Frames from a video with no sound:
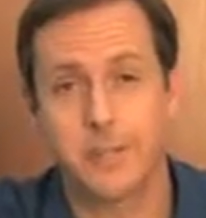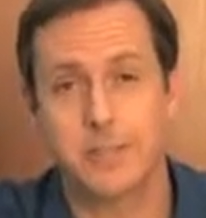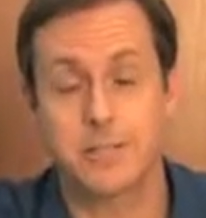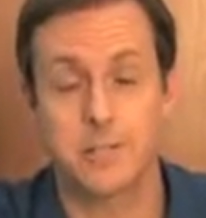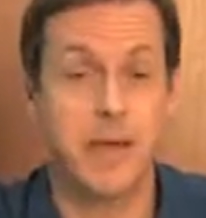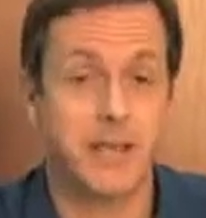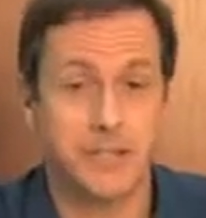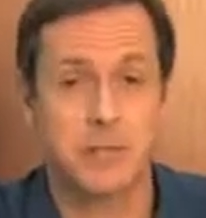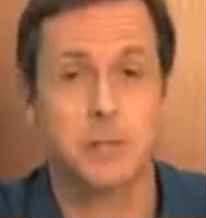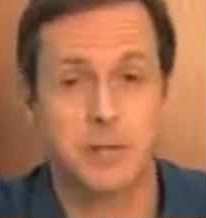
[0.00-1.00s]
It's
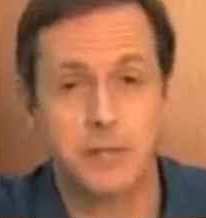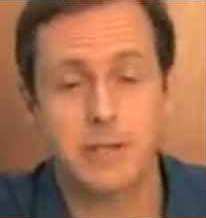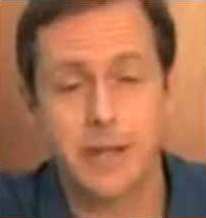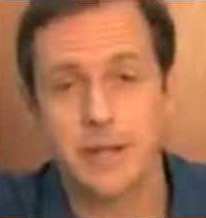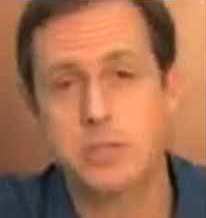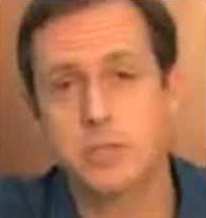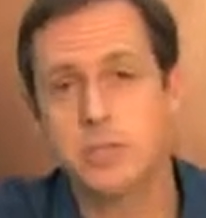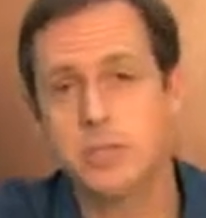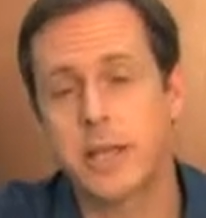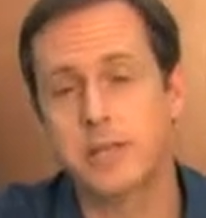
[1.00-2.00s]
amazing, but the answer
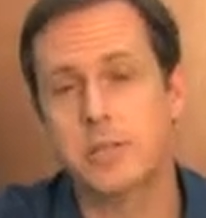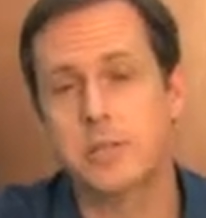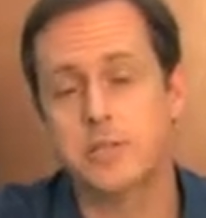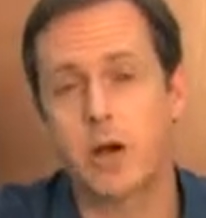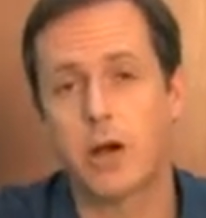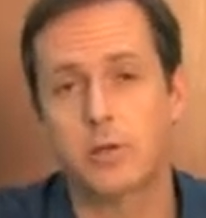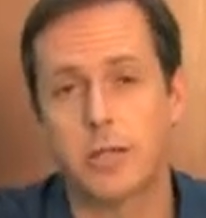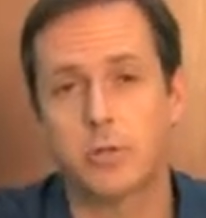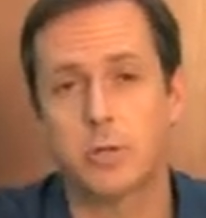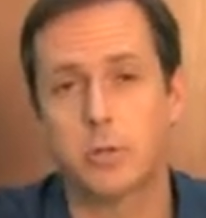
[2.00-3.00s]
is yes. These are
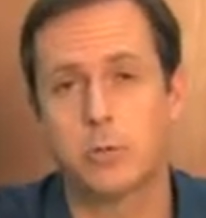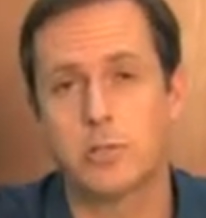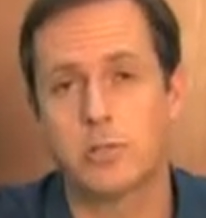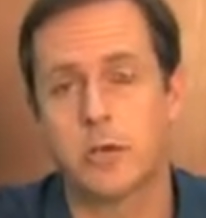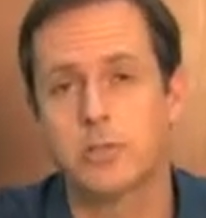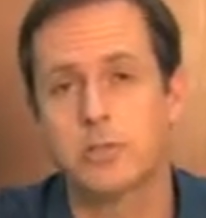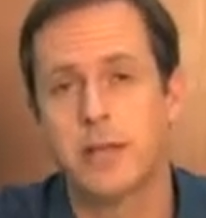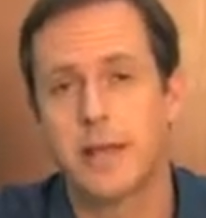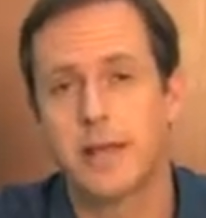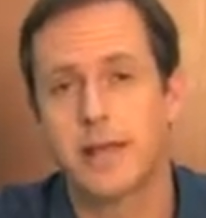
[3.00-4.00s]
typical results.
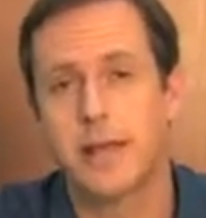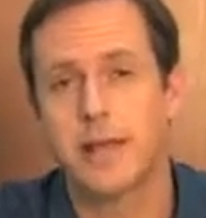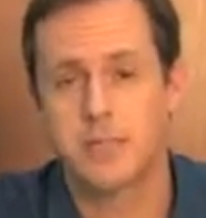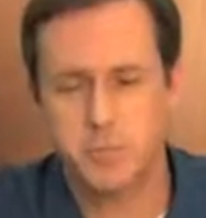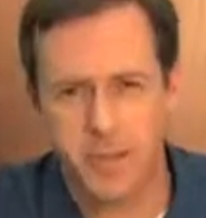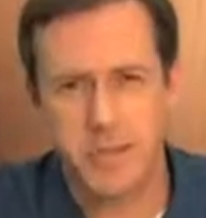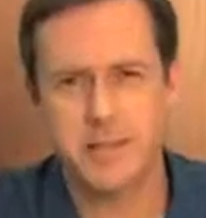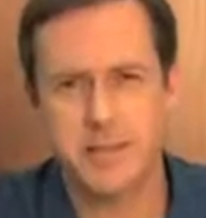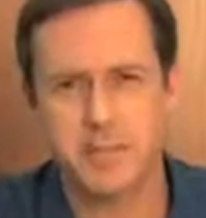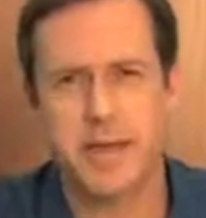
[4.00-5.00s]
And it's
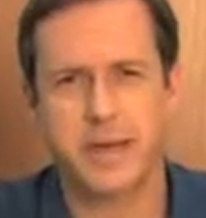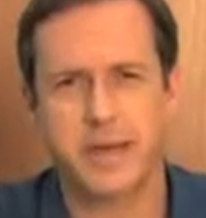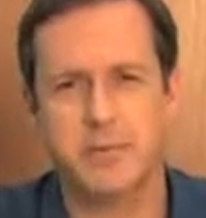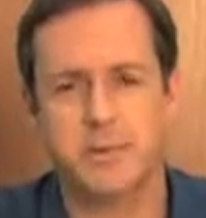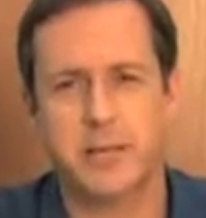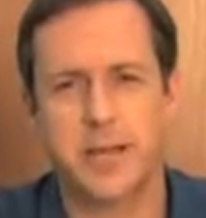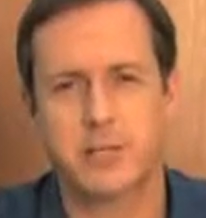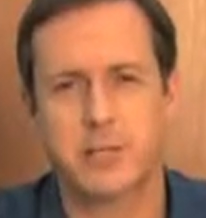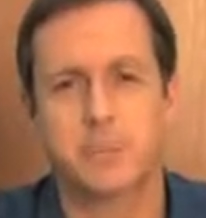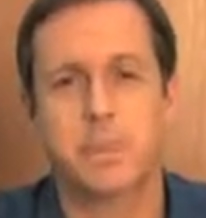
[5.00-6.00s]
because of the mechanism of
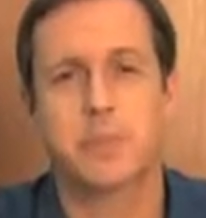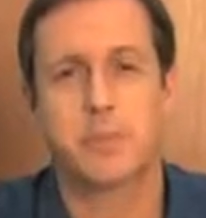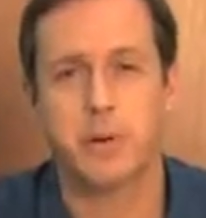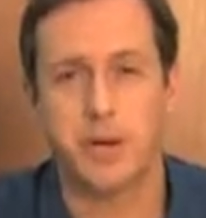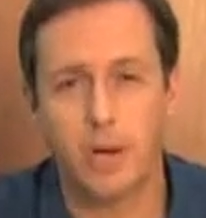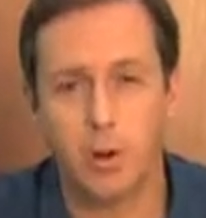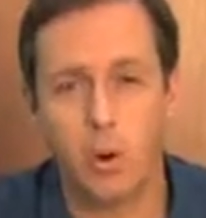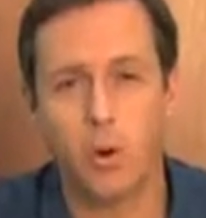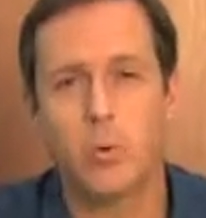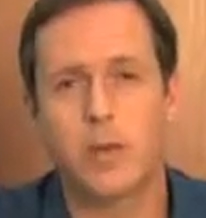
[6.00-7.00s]
action. but I
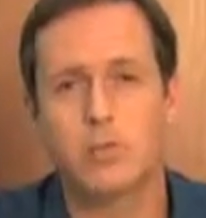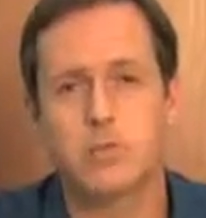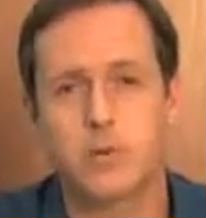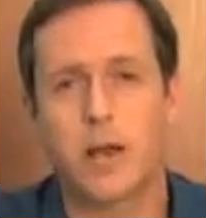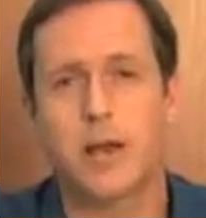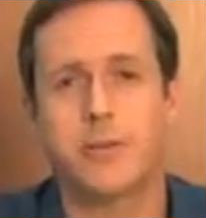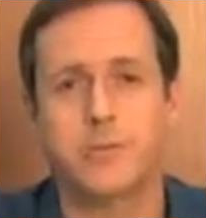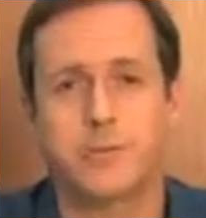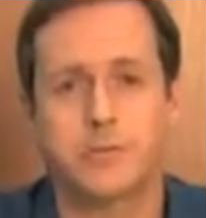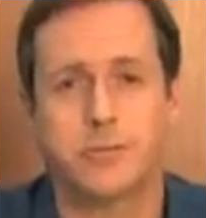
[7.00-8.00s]
always try
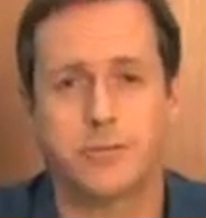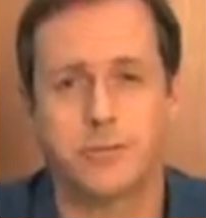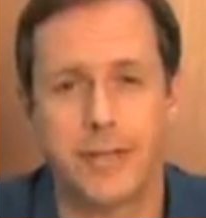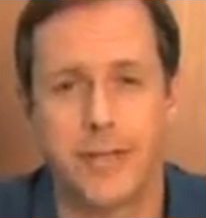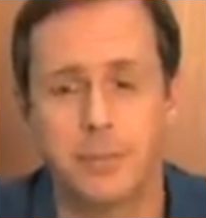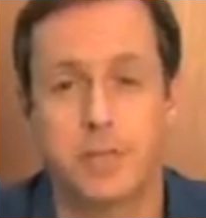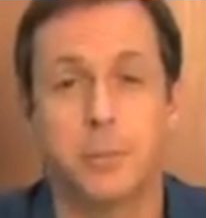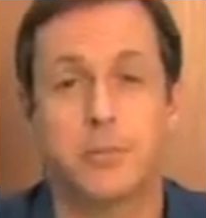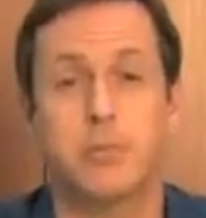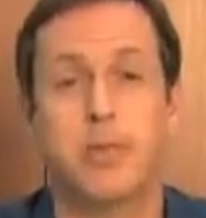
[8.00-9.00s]
to get
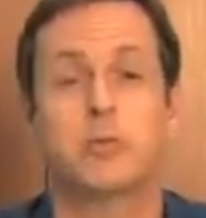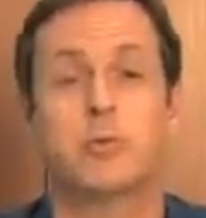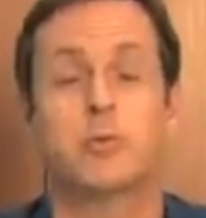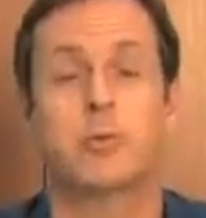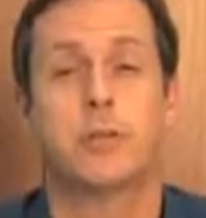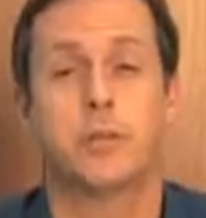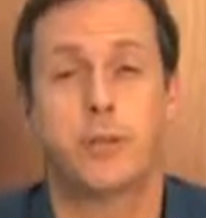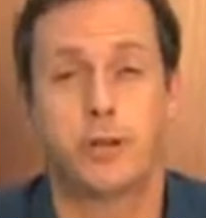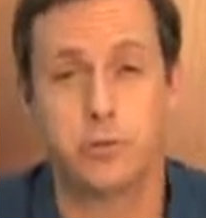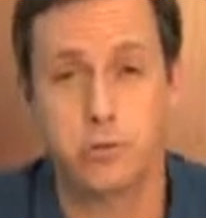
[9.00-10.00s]
people to make sure that
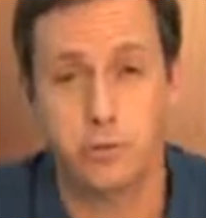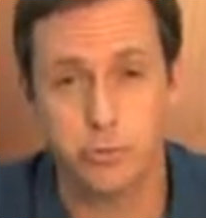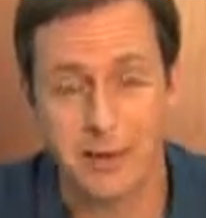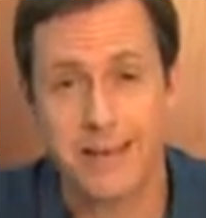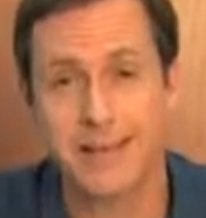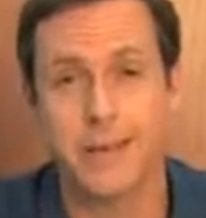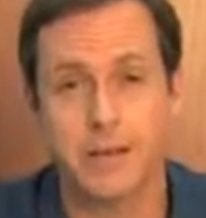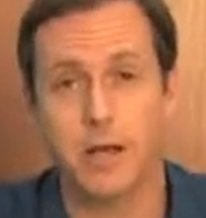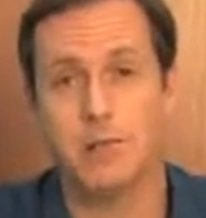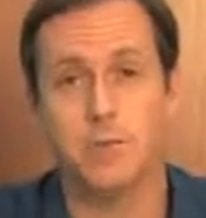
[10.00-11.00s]
they're drinking
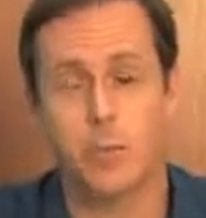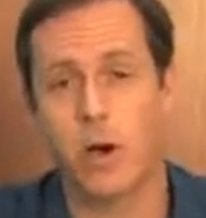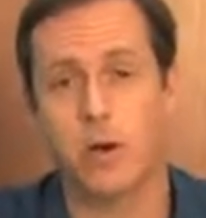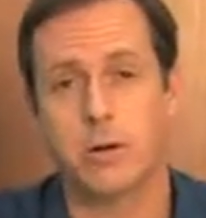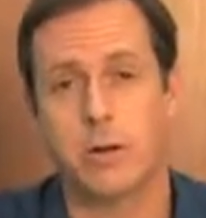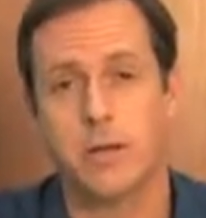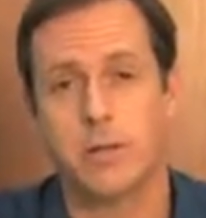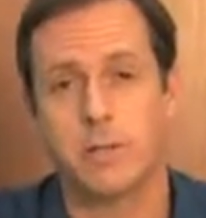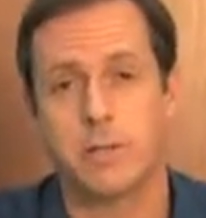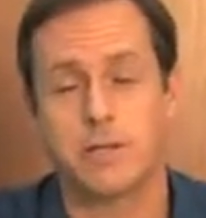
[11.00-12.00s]
enough water,
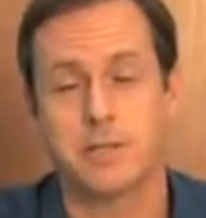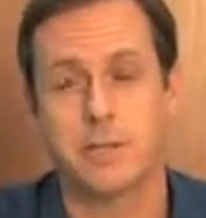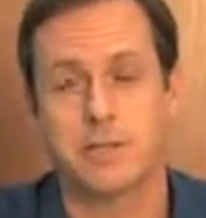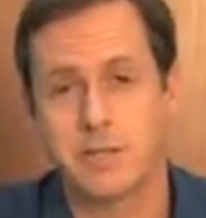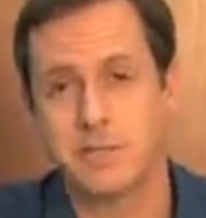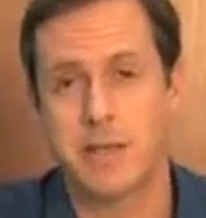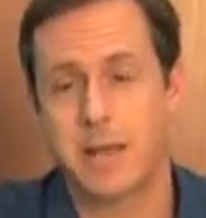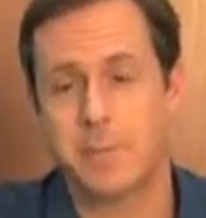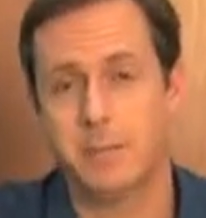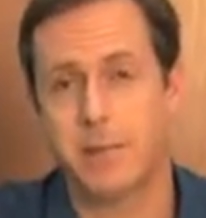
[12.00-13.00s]
because this
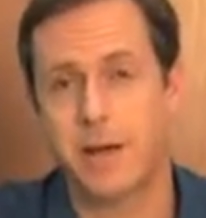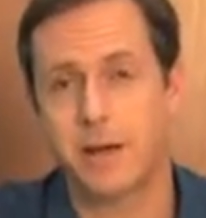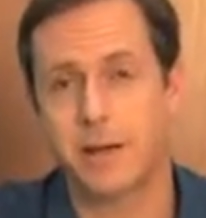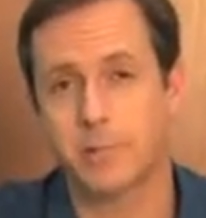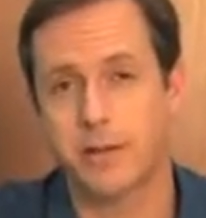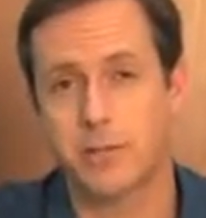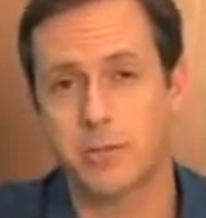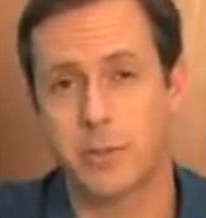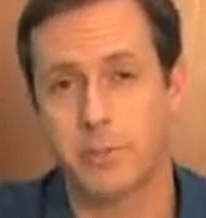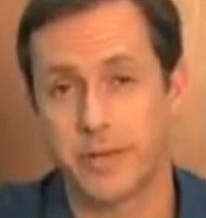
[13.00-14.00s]
type of product, being
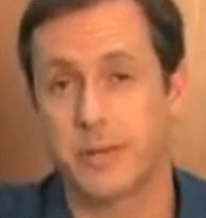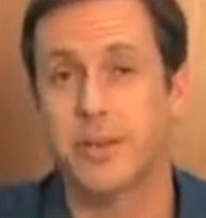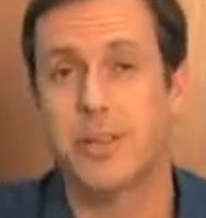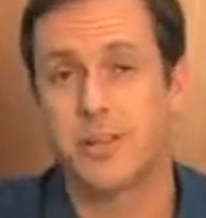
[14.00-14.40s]
so bitter,